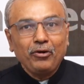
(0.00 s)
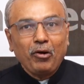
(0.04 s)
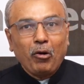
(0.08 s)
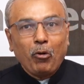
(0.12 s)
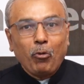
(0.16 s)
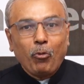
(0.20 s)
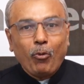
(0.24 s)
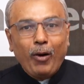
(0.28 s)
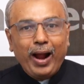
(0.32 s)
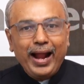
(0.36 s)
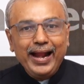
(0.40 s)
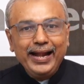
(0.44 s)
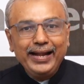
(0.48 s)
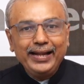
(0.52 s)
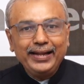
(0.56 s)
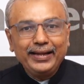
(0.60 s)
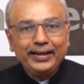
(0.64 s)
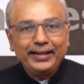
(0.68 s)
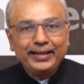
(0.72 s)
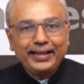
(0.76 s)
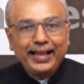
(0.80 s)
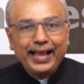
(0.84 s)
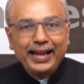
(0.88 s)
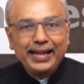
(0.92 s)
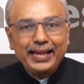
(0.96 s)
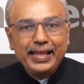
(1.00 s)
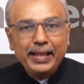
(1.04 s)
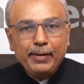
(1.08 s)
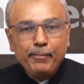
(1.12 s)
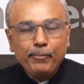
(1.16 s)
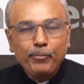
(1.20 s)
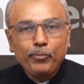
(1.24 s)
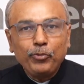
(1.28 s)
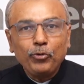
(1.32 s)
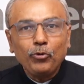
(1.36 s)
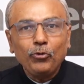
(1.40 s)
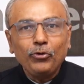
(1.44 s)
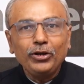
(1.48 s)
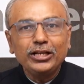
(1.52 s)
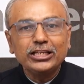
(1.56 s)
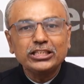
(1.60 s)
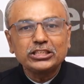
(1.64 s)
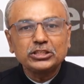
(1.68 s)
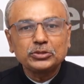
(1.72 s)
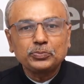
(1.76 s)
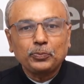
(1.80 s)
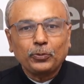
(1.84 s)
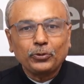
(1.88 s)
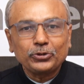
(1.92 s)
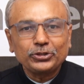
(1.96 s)
white can improve
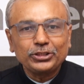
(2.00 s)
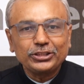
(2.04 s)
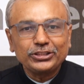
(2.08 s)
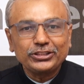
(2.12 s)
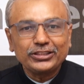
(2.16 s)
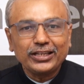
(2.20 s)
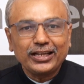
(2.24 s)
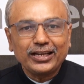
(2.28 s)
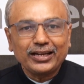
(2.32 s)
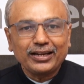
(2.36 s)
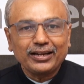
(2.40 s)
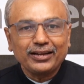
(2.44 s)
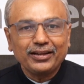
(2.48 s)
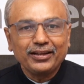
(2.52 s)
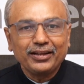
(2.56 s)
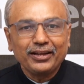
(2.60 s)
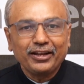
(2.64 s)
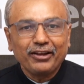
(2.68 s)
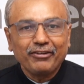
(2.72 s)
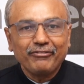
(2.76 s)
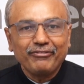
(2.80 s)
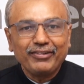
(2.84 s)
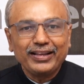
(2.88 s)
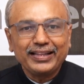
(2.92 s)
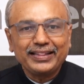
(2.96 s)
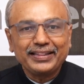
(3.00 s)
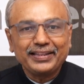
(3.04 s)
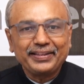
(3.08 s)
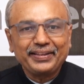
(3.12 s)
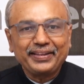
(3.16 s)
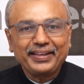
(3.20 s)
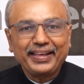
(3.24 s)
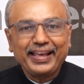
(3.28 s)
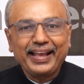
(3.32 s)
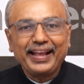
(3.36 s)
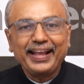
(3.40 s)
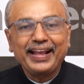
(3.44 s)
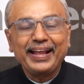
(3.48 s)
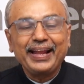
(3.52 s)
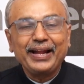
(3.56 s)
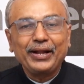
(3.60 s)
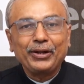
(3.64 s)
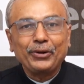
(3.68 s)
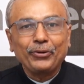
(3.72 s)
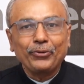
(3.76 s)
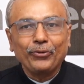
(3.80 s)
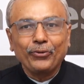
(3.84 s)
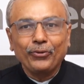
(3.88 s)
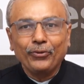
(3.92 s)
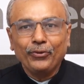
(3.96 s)
his position with king
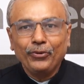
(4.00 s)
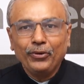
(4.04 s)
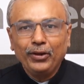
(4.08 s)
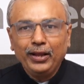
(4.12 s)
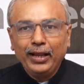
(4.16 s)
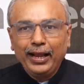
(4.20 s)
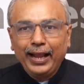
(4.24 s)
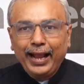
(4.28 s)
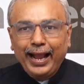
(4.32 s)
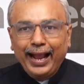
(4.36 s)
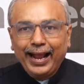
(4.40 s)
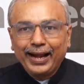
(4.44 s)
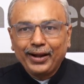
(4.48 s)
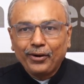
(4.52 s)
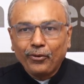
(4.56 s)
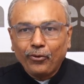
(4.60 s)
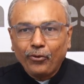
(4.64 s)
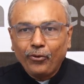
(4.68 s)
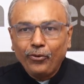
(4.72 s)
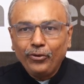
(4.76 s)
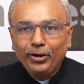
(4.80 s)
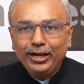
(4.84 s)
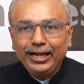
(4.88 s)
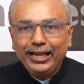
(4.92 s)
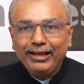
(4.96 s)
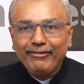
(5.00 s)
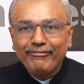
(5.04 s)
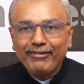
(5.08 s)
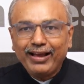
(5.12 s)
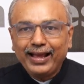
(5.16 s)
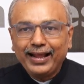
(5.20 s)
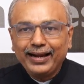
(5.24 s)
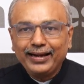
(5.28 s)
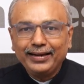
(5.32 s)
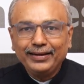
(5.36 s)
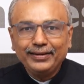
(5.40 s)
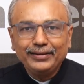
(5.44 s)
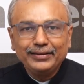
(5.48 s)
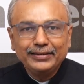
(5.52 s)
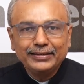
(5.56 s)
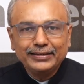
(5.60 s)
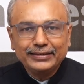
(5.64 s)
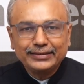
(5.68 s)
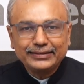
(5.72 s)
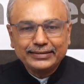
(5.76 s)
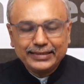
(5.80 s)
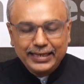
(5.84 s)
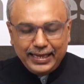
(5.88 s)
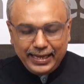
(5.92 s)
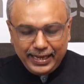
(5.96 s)
e2, and only when
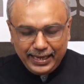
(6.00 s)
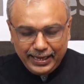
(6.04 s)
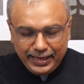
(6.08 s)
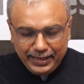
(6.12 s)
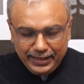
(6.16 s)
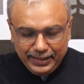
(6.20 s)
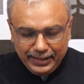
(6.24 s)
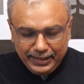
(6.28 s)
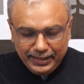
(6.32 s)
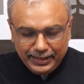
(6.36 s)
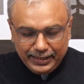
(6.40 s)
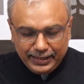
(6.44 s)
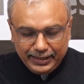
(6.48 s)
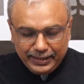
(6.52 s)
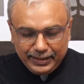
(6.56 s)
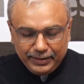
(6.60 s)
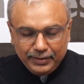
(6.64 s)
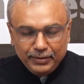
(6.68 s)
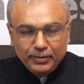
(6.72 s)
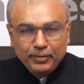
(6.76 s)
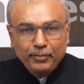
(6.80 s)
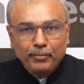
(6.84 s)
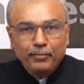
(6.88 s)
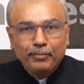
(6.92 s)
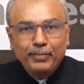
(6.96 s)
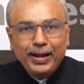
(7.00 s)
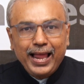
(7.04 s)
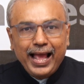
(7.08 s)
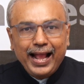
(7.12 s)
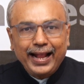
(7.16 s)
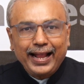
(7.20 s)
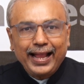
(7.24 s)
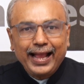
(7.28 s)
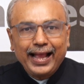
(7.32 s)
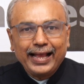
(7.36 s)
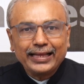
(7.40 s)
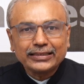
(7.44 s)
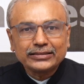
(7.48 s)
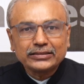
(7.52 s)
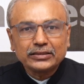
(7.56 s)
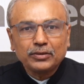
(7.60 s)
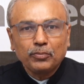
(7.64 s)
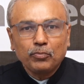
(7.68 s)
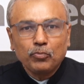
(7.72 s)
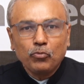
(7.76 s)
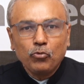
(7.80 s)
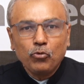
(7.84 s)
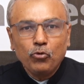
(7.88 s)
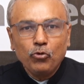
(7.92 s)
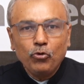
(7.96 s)
say black has
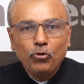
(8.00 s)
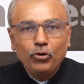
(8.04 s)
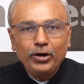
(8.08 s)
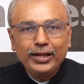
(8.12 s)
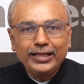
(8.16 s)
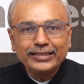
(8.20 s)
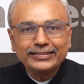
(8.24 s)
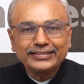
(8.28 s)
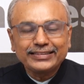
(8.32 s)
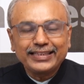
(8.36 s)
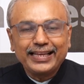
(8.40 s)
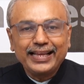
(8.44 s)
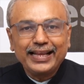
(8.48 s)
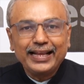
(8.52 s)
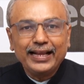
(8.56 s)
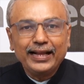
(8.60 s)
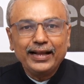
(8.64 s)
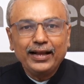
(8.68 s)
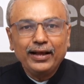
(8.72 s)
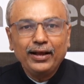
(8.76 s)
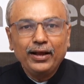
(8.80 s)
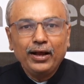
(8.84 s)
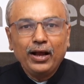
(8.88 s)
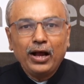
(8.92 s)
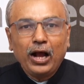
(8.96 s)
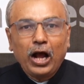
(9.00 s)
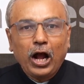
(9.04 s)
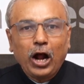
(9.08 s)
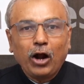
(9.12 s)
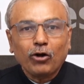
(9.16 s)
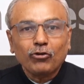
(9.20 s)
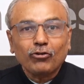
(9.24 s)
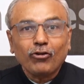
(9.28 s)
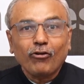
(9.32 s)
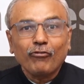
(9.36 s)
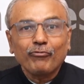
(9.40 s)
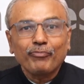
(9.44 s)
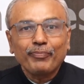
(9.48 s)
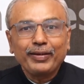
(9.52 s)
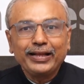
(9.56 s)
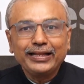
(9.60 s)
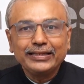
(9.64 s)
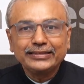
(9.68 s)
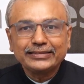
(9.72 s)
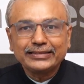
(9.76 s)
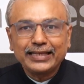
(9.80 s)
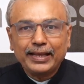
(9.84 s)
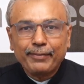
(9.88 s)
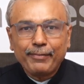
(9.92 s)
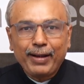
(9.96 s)
moved his king out of pin,
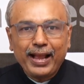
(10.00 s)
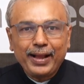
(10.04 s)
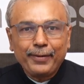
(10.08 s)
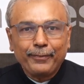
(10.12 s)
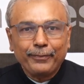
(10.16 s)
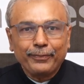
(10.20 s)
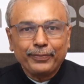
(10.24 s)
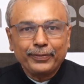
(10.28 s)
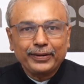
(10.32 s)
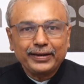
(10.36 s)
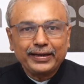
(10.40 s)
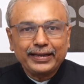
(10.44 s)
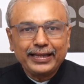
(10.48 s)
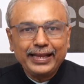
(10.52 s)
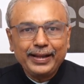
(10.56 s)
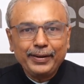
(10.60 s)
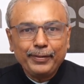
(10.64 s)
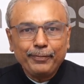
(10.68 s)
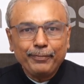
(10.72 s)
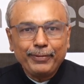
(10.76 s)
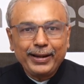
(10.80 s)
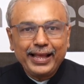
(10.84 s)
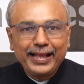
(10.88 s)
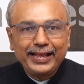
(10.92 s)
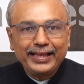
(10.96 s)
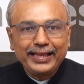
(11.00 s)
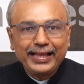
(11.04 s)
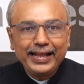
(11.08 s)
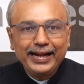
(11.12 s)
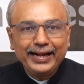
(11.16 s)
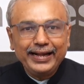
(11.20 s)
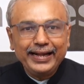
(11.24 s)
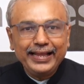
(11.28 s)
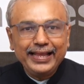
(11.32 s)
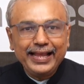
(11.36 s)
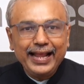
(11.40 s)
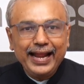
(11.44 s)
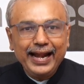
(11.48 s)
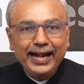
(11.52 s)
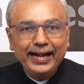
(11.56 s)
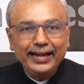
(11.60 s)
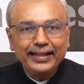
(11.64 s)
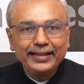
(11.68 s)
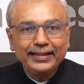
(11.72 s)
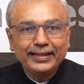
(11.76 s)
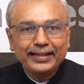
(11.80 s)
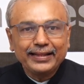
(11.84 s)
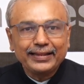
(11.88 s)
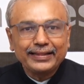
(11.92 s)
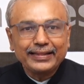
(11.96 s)
say by playing king
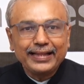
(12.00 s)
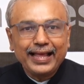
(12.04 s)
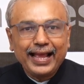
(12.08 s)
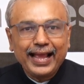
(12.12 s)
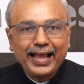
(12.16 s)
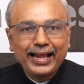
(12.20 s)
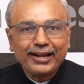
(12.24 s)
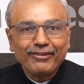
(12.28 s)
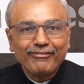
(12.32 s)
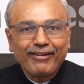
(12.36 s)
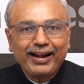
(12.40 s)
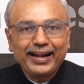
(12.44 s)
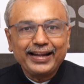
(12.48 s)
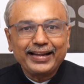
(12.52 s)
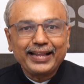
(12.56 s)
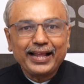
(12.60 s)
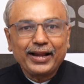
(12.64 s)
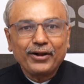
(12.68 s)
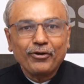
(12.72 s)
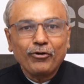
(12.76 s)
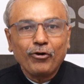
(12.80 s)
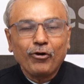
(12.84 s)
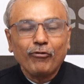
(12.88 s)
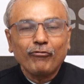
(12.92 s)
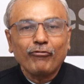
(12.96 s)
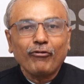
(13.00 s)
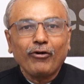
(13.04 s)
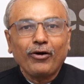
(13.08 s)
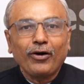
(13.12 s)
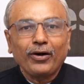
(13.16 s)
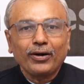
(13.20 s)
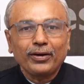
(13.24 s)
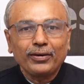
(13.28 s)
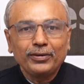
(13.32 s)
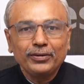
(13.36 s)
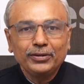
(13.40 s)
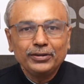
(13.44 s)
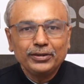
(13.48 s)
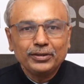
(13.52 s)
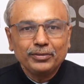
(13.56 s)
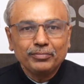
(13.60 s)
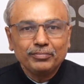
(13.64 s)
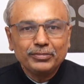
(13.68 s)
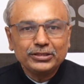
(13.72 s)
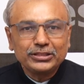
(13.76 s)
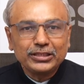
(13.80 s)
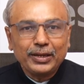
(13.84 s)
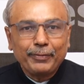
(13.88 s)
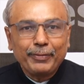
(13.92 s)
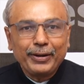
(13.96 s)
d8, then white can go for
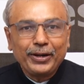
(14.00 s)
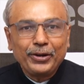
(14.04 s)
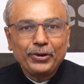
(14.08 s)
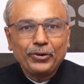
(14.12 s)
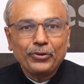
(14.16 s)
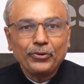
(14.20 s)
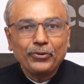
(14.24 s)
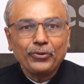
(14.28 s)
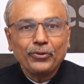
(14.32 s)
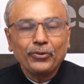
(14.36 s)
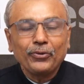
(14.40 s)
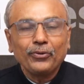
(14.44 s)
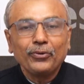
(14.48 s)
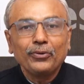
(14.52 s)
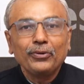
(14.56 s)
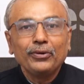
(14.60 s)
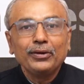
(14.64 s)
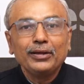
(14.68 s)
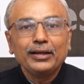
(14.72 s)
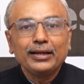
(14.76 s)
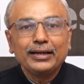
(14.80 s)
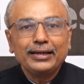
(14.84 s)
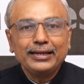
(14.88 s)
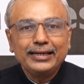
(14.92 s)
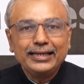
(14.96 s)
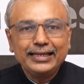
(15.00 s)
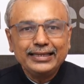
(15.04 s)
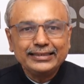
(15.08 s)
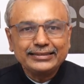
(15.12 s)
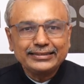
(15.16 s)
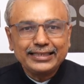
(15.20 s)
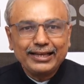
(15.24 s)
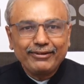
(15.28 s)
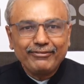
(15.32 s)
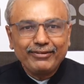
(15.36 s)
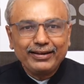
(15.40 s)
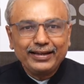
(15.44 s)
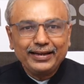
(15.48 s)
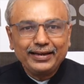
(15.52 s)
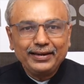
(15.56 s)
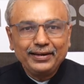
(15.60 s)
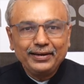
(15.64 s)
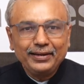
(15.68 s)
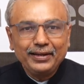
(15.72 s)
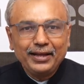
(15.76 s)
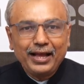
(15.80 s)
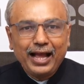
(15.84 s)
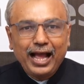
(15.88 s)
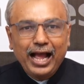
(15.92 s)
bishop into d7.